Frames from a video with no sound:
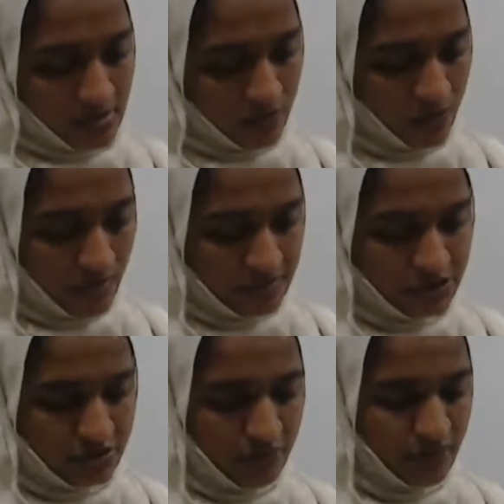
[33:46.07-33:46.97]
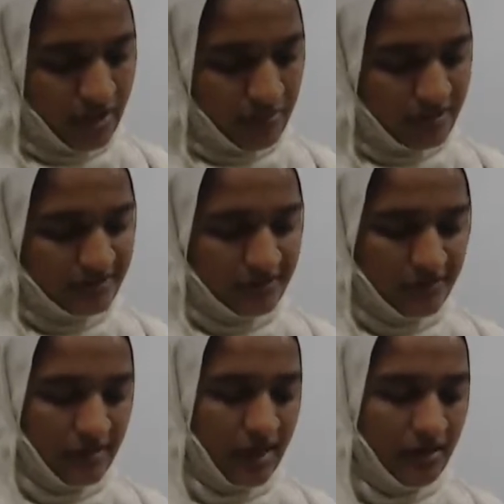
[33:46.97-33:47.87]
Formation of
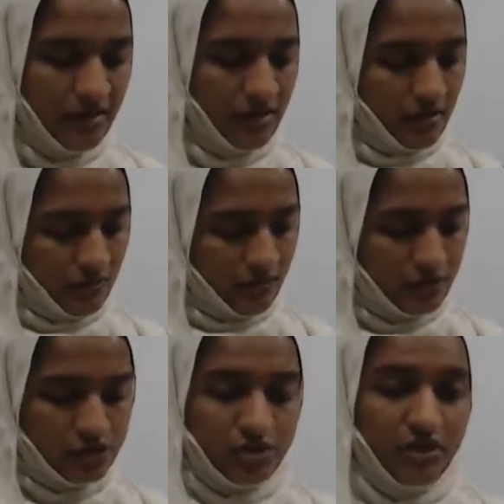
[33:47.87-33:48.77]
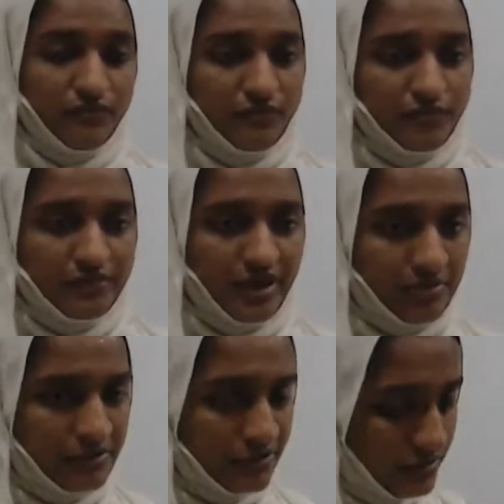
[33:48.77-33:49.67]
gametes, then fusion of gametes.